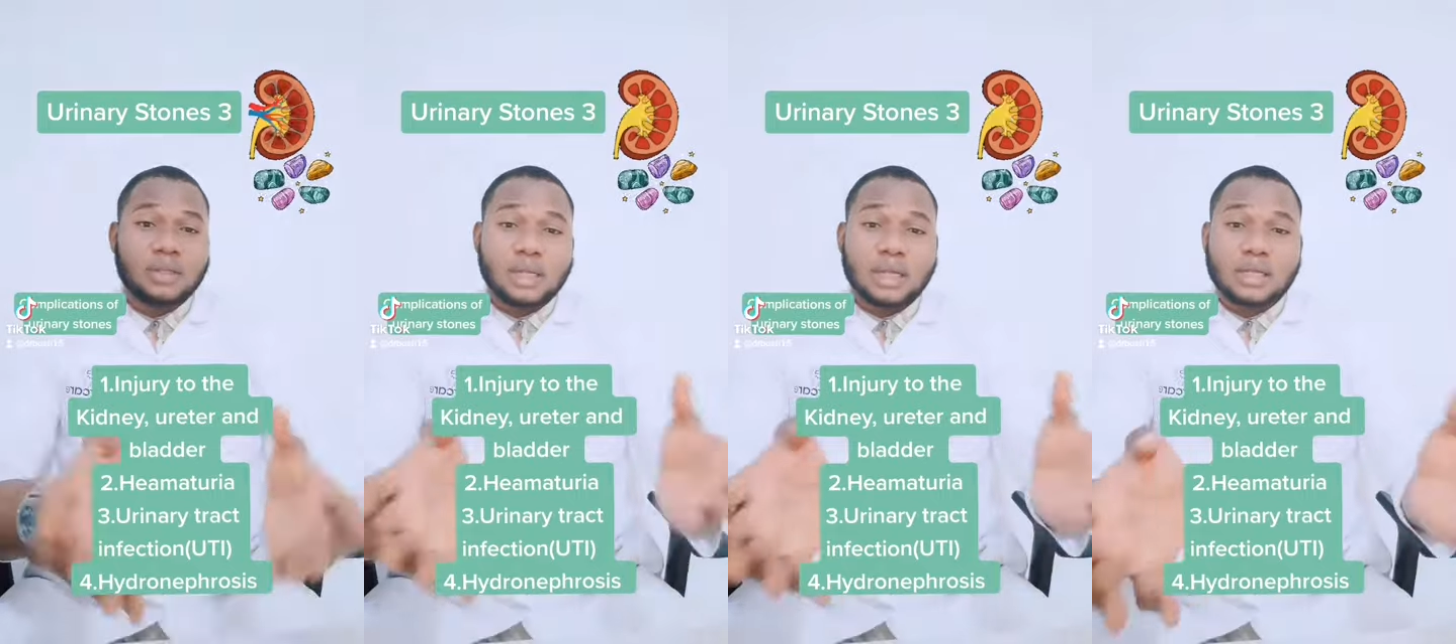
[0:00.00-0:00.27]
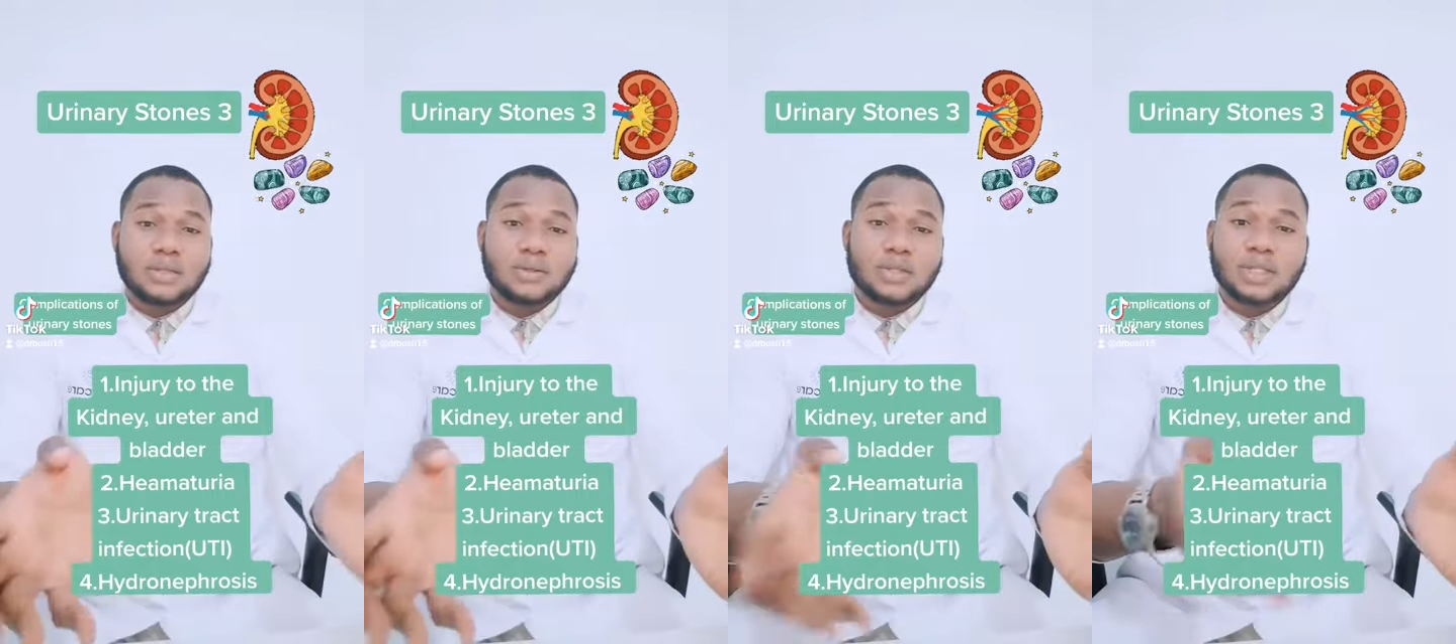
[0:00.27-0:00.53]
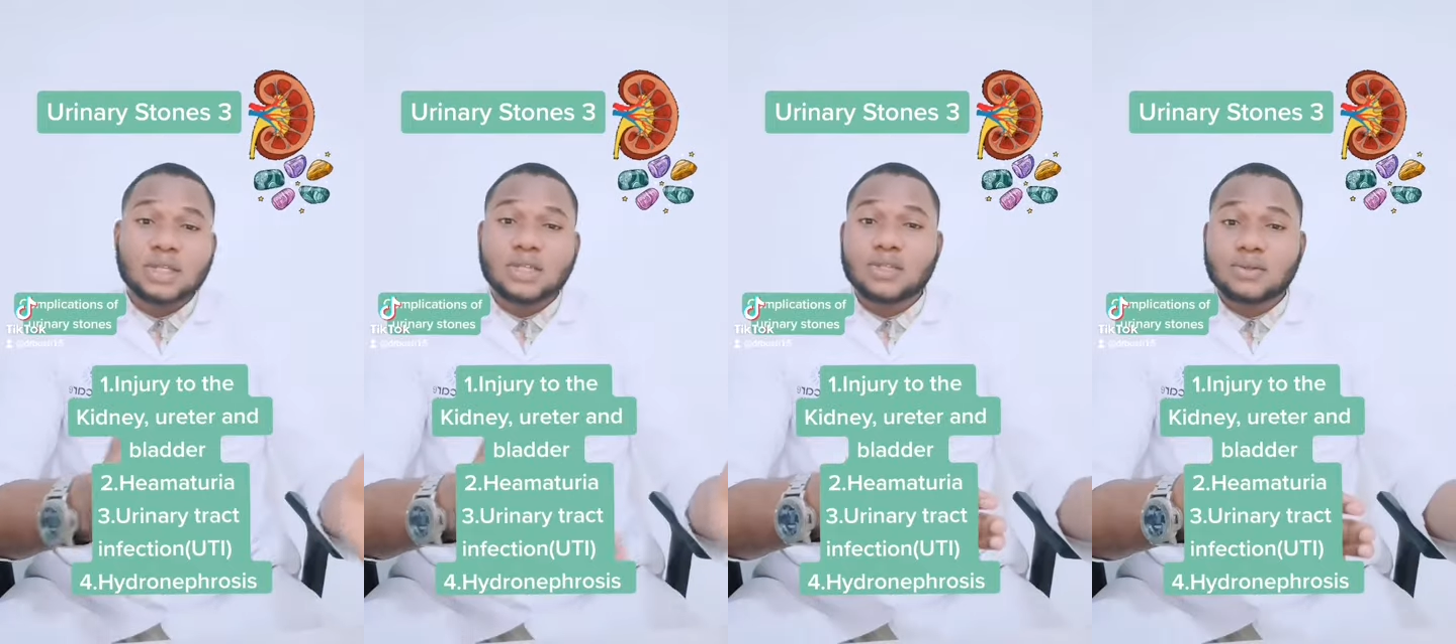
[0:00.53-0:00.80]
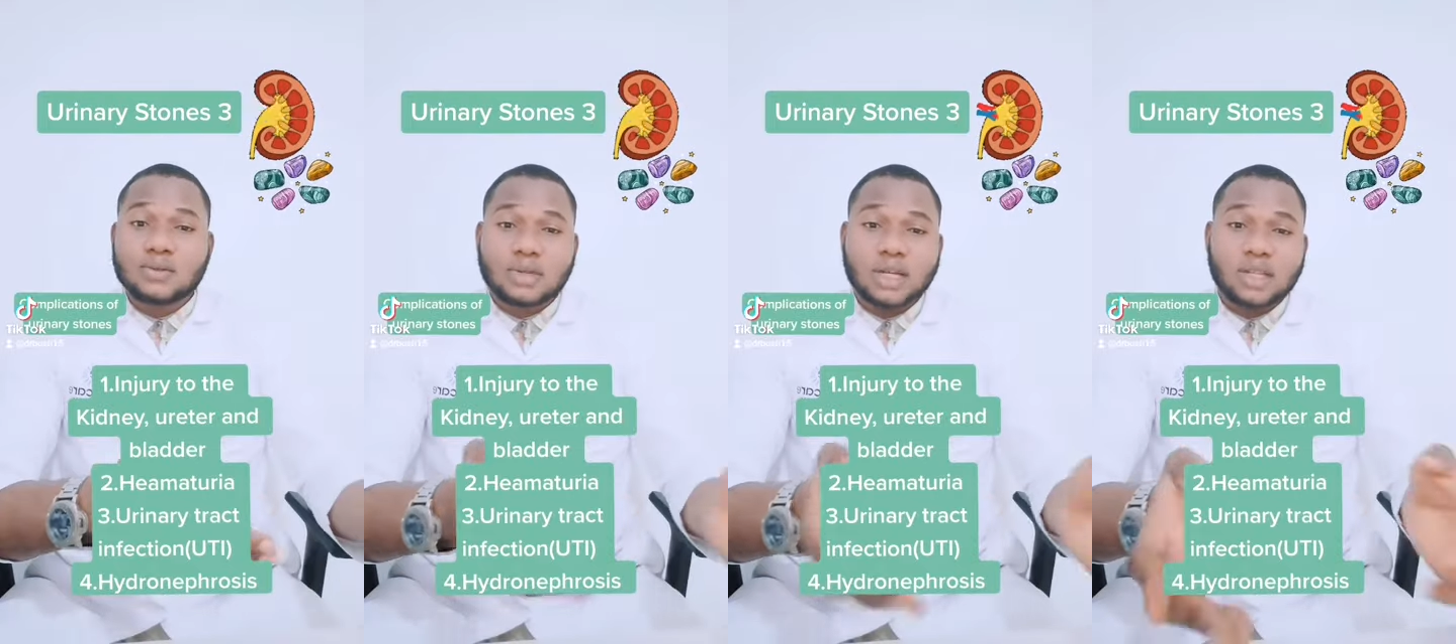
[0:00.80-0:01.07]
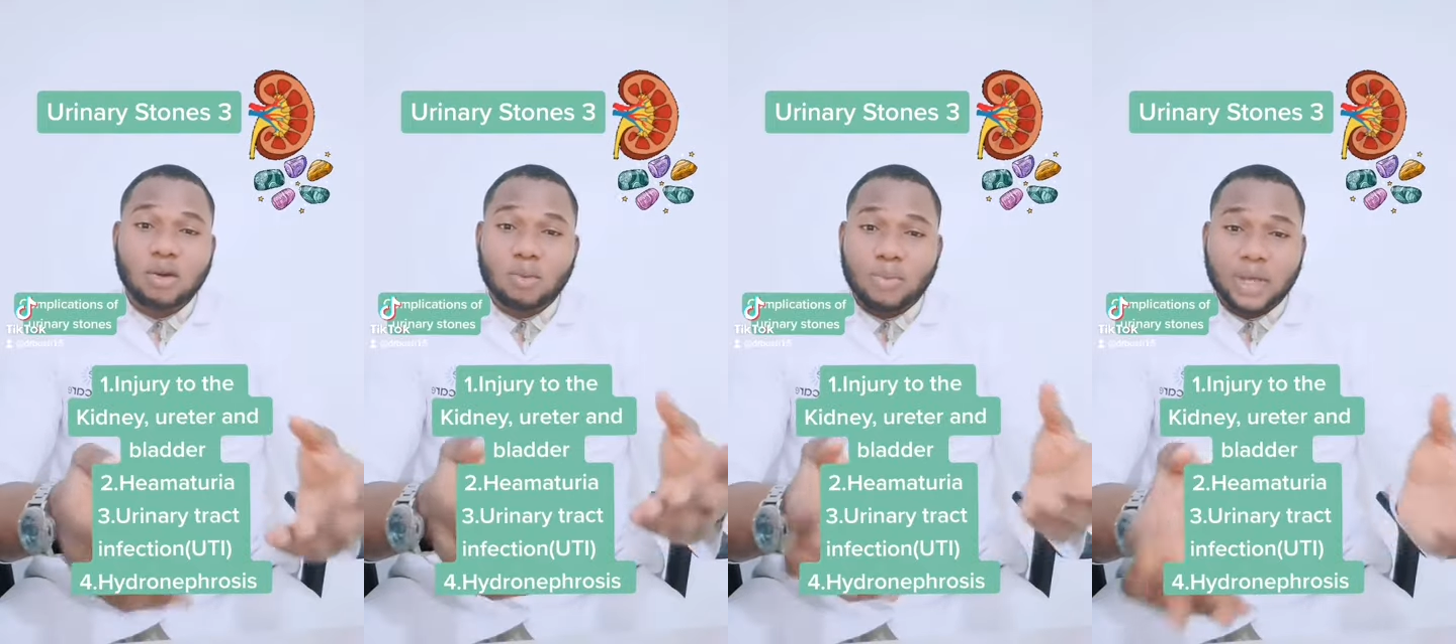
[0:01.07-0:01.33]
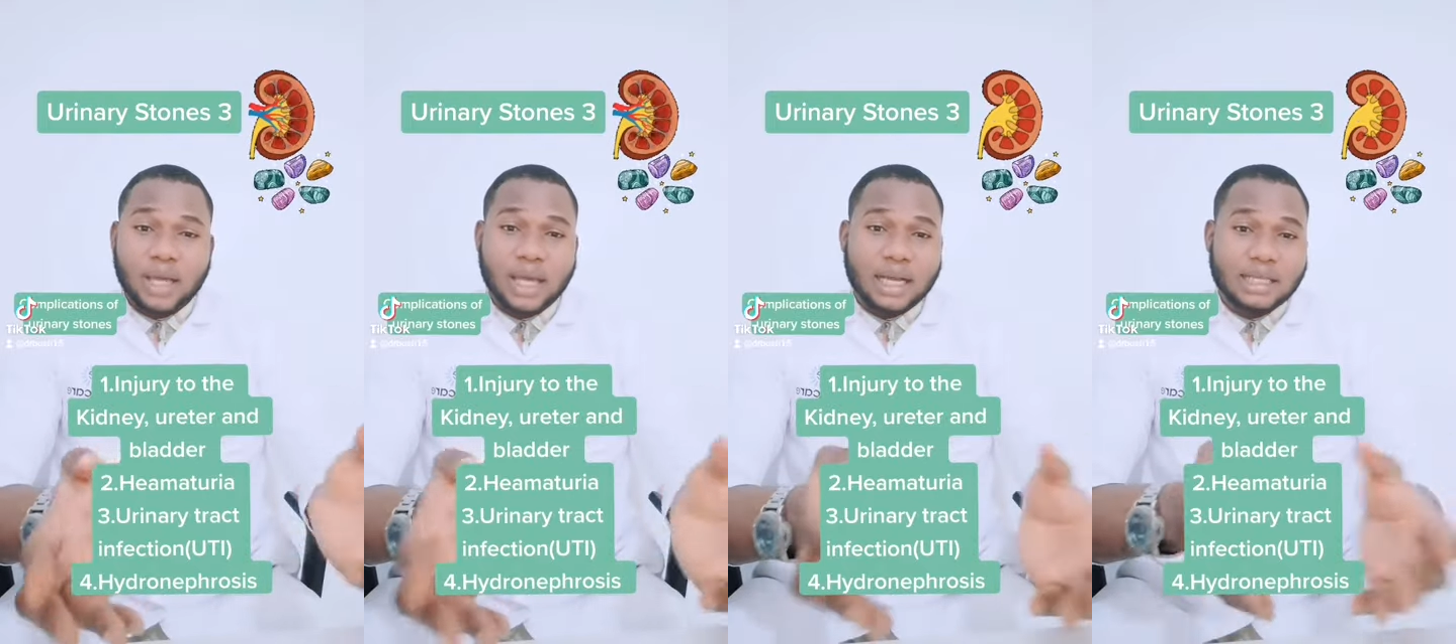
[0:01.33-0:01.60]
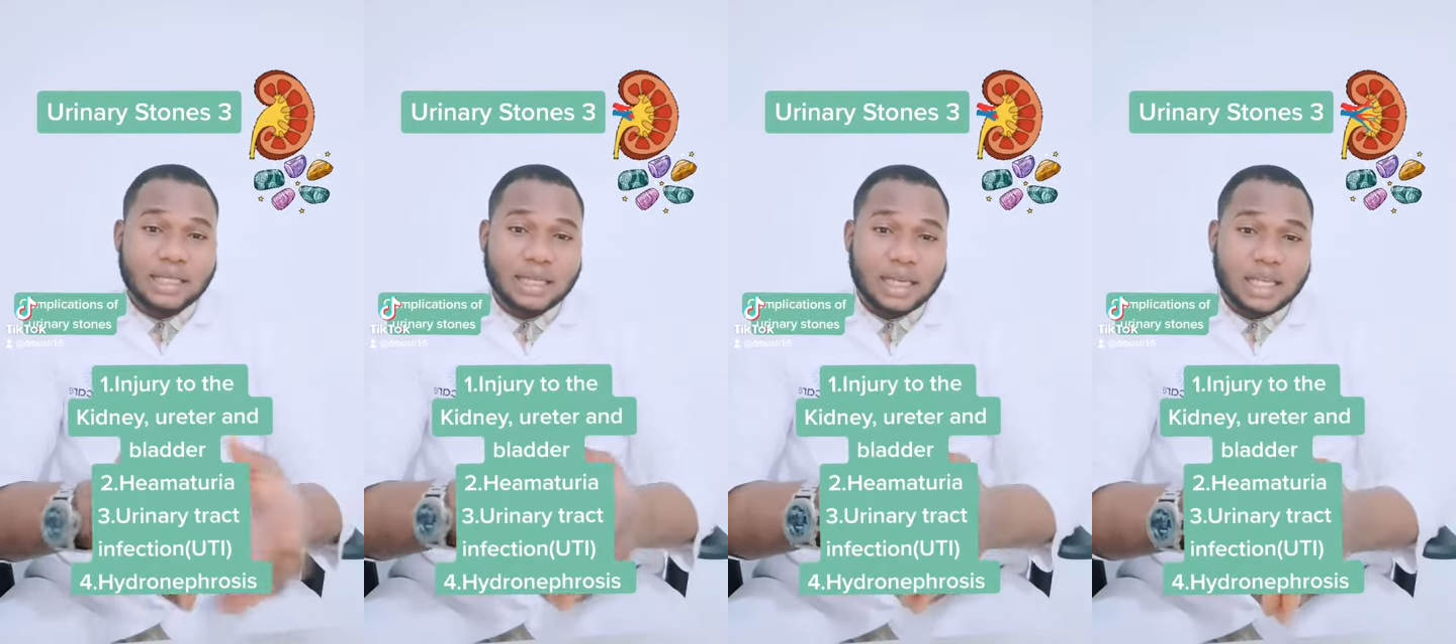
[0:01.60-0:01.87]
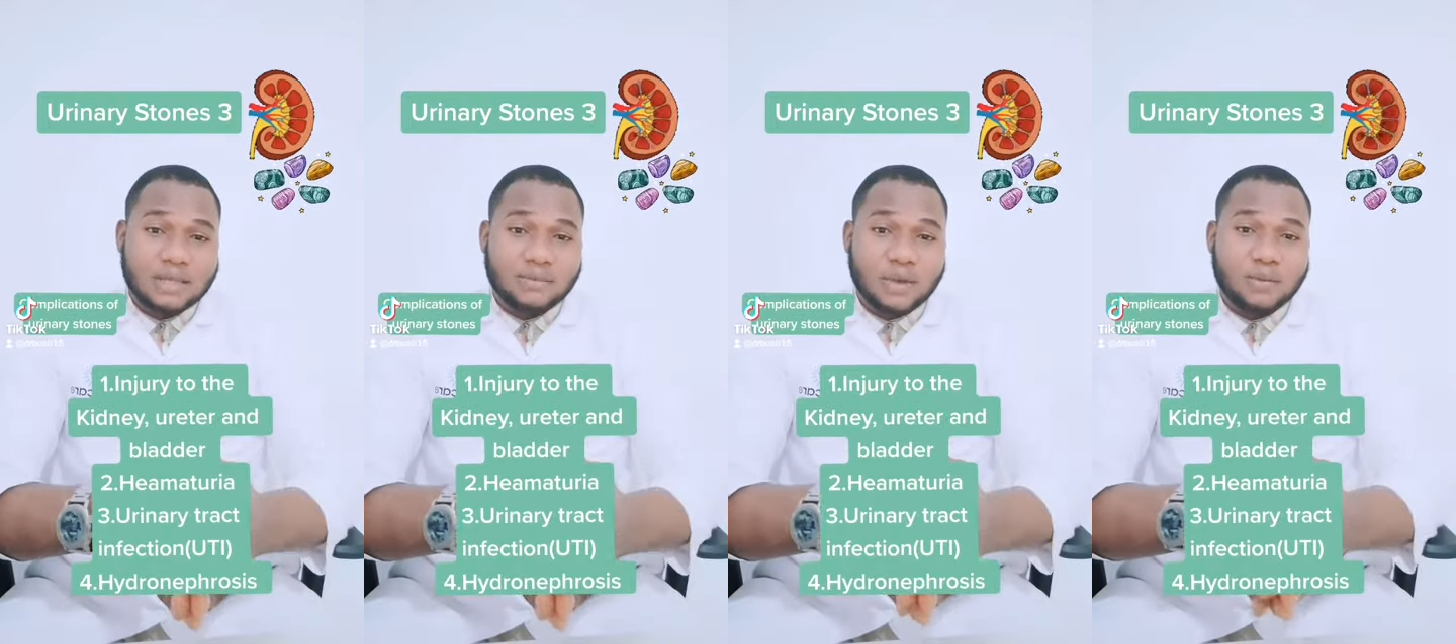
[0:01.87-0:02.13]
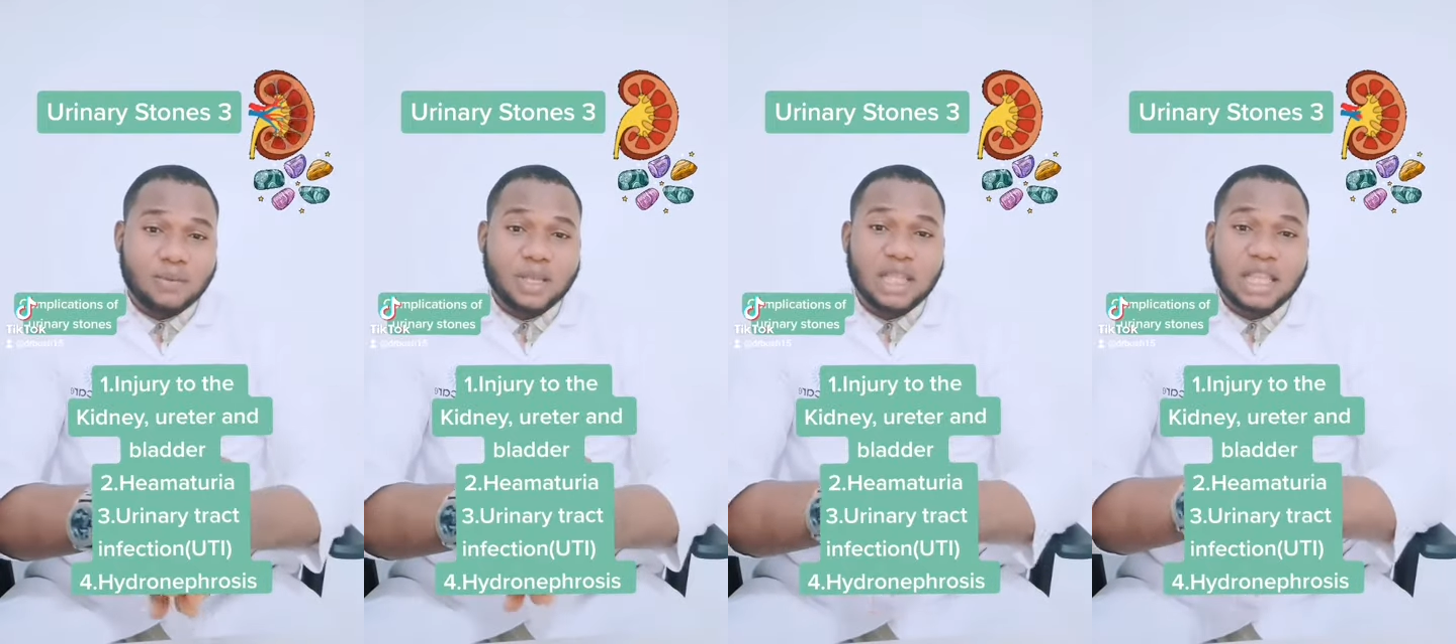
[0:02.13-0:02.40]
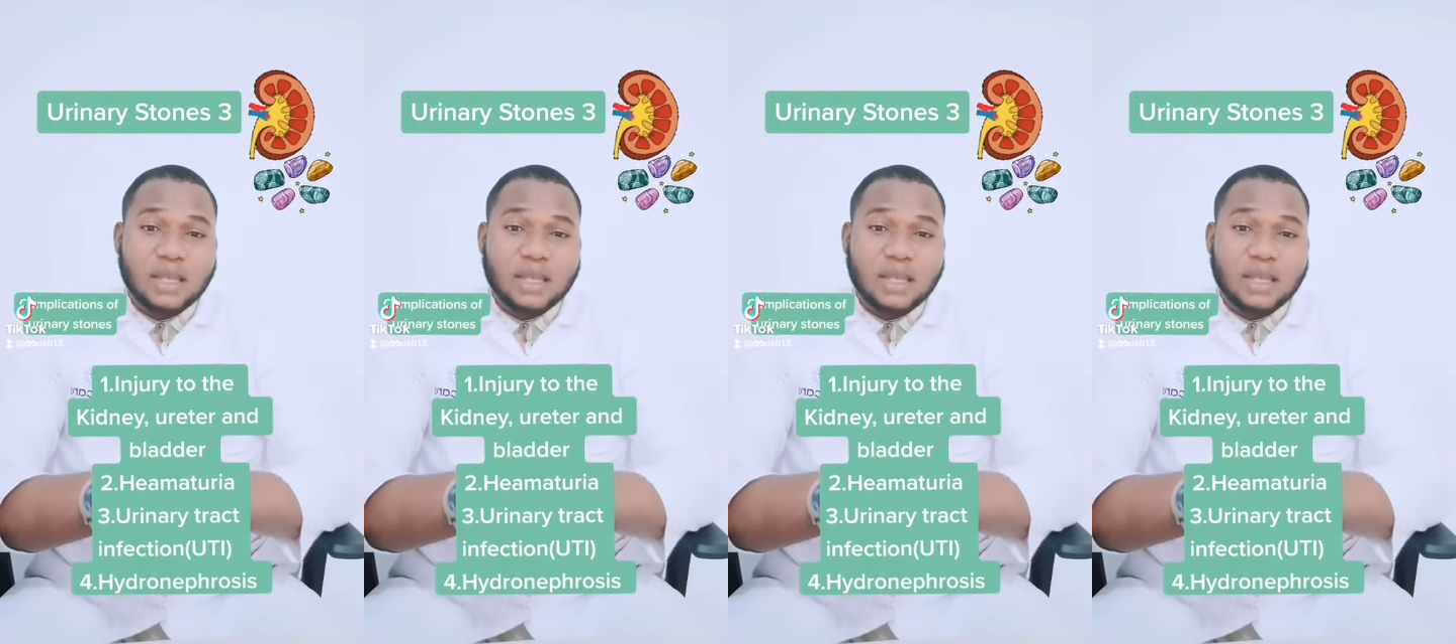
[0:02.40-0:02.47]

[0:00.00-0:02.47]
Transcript: tends to change to red or pink, as the case may be.